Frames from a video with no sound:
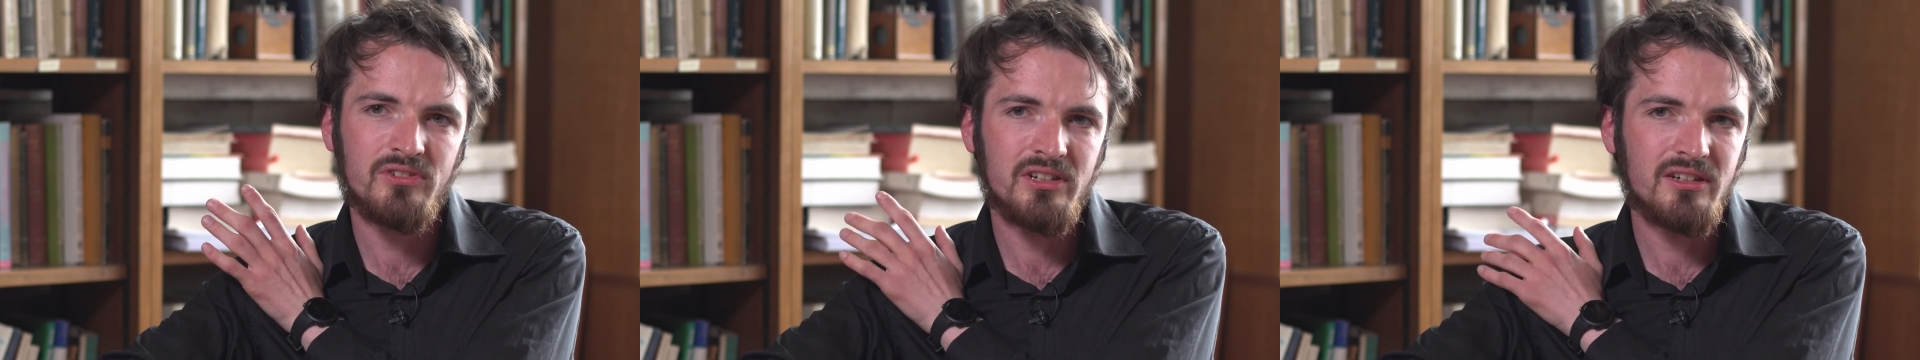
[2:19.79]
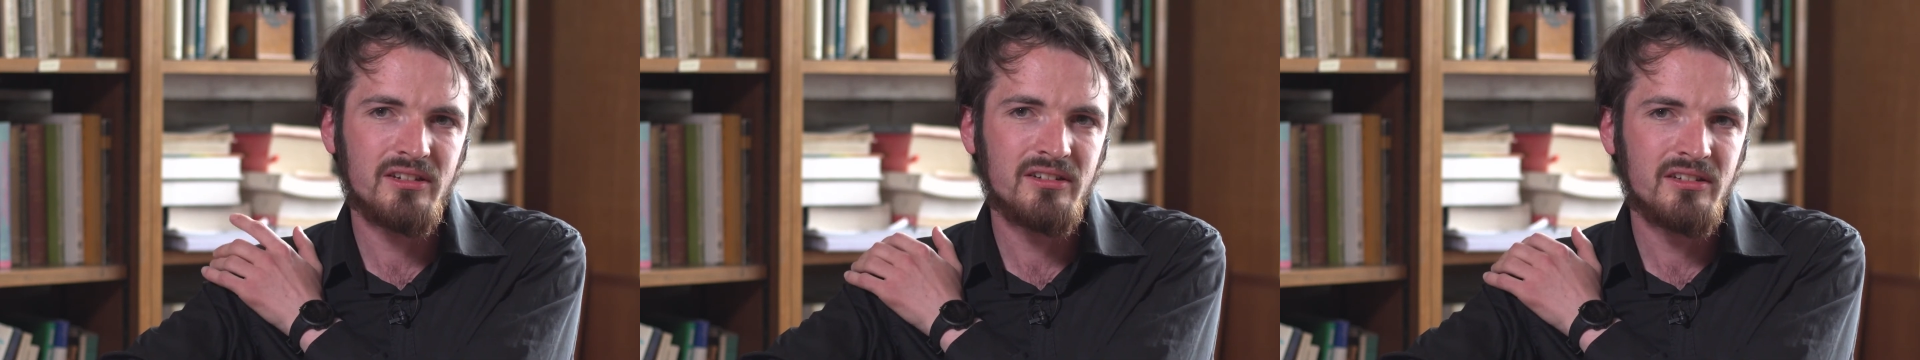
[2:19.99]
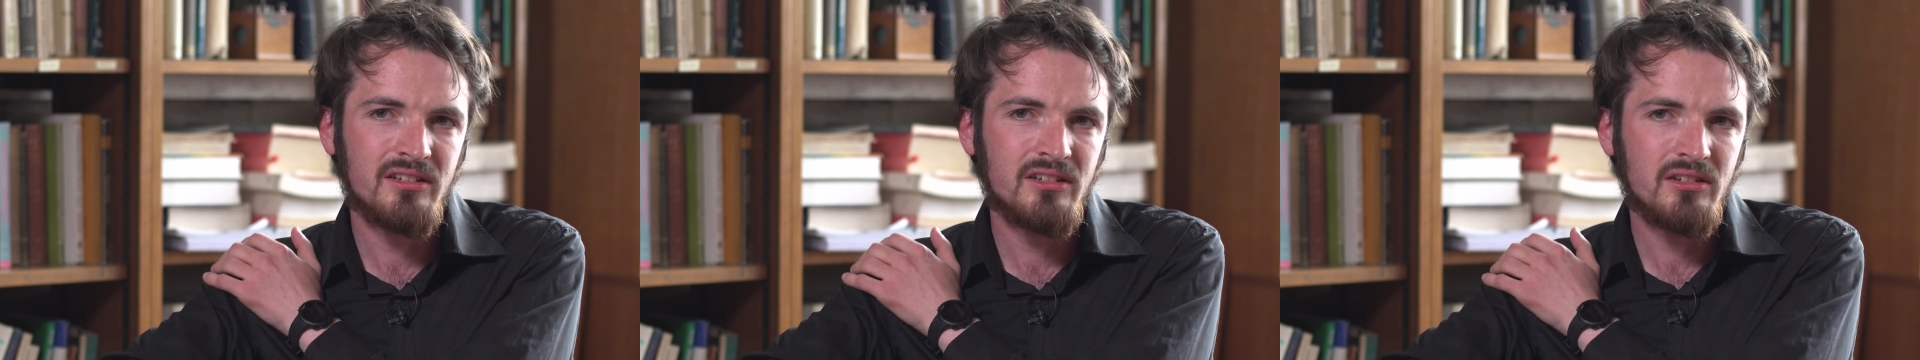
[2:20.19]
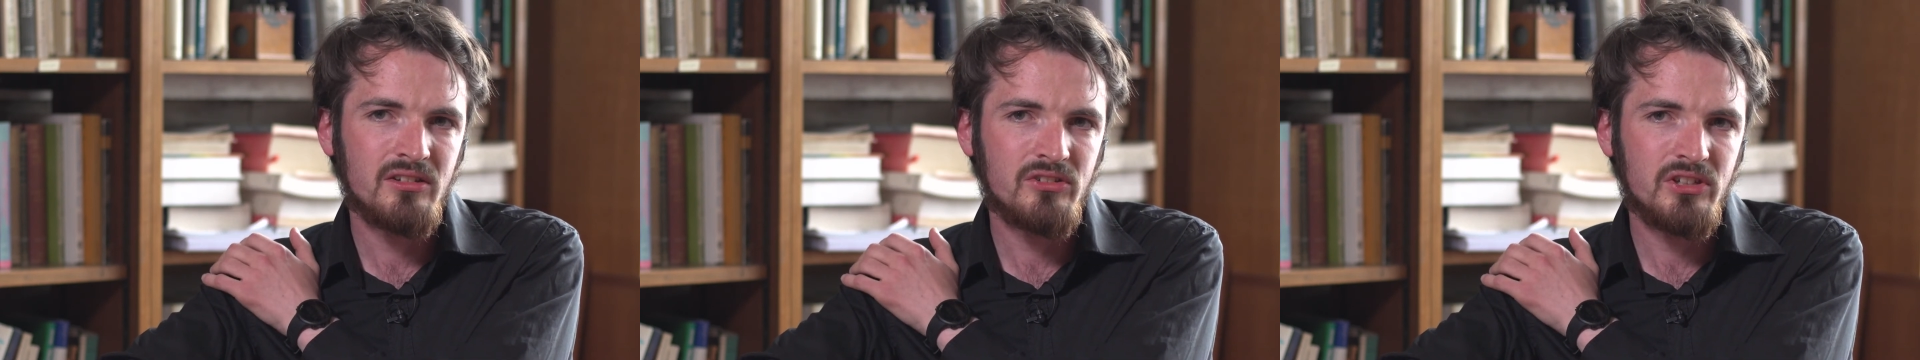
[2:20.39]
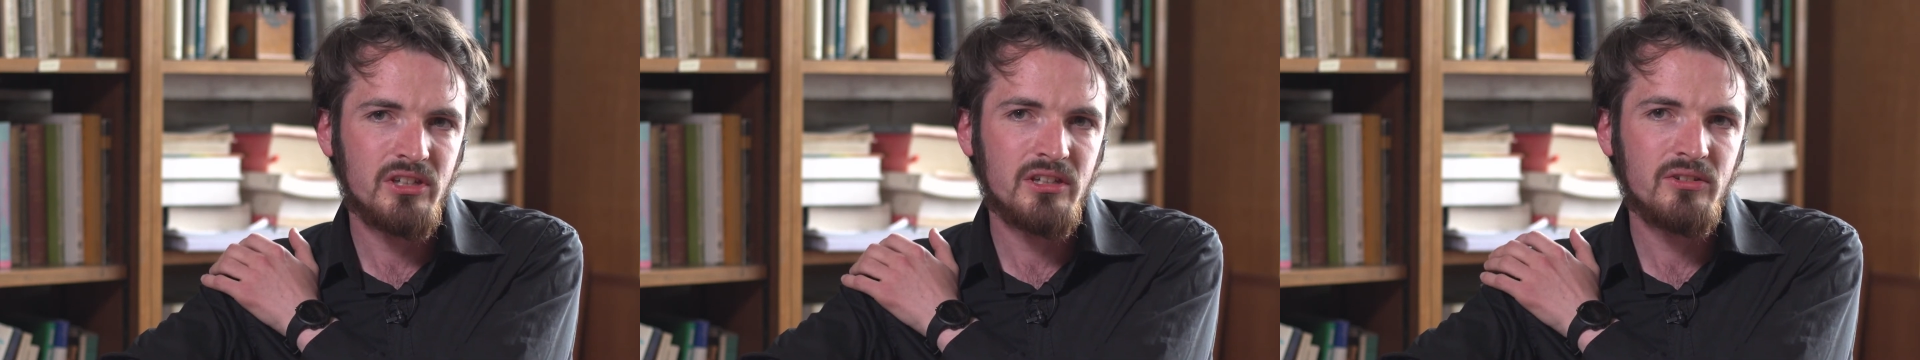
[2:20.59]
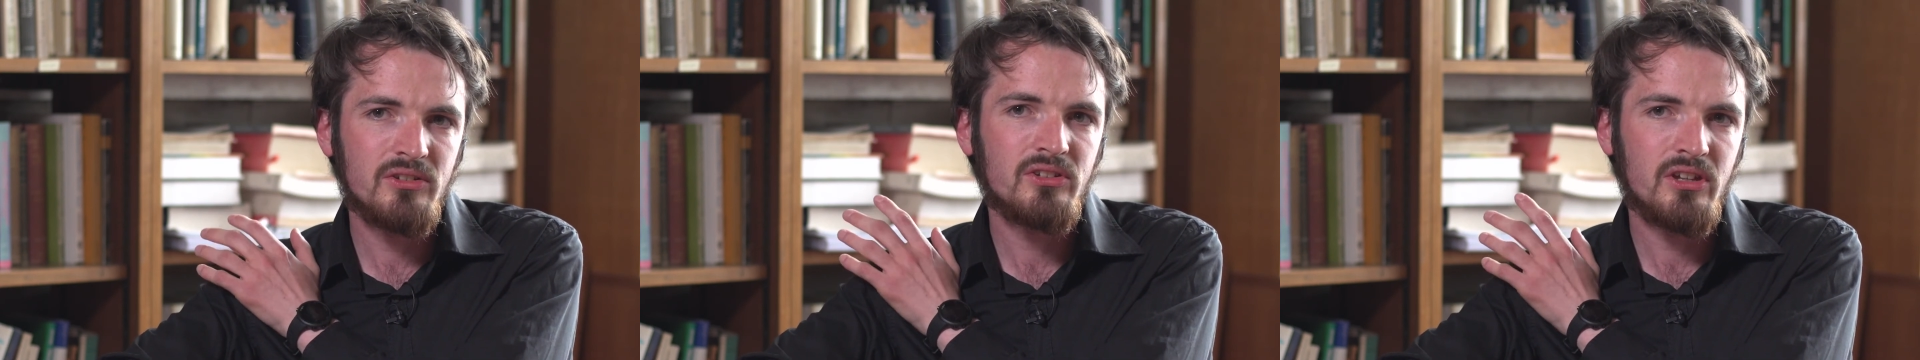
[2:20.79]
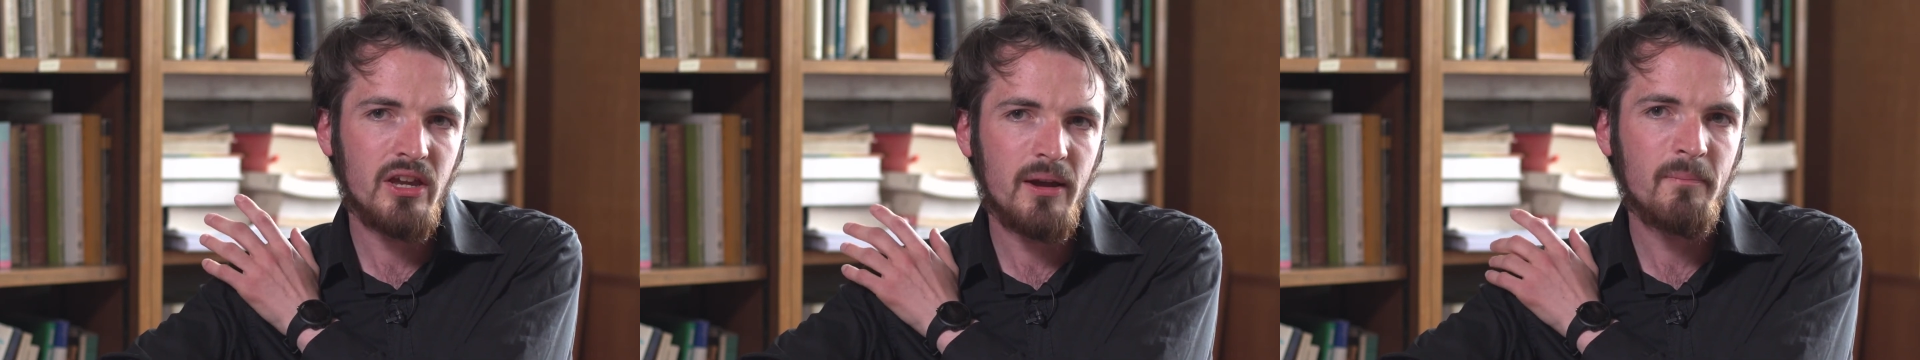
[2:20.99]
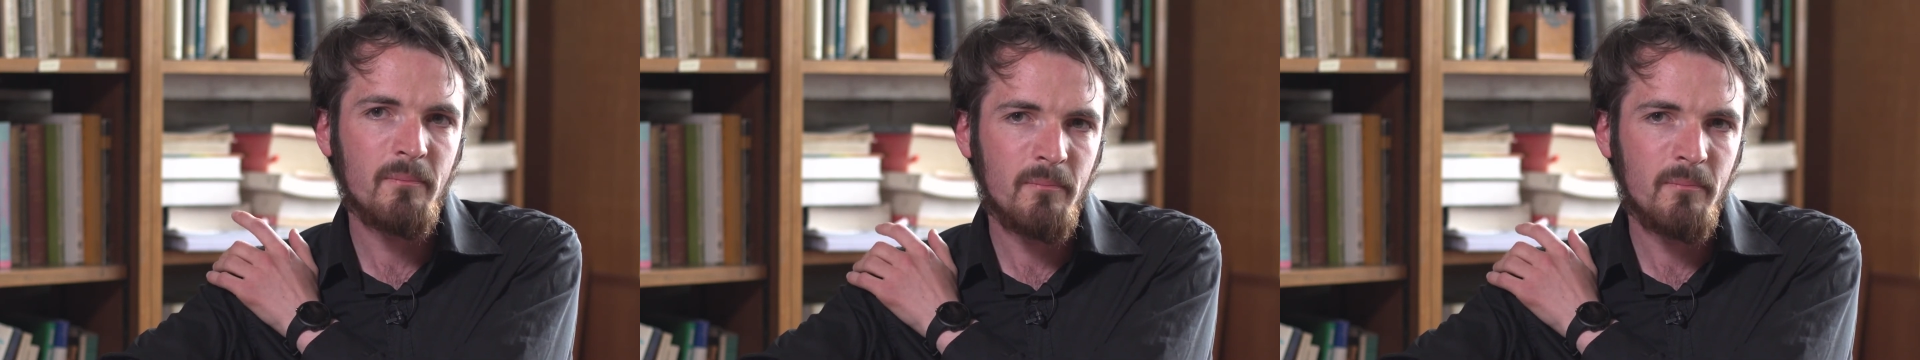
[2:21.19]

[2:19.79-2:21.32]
to use. Yeah.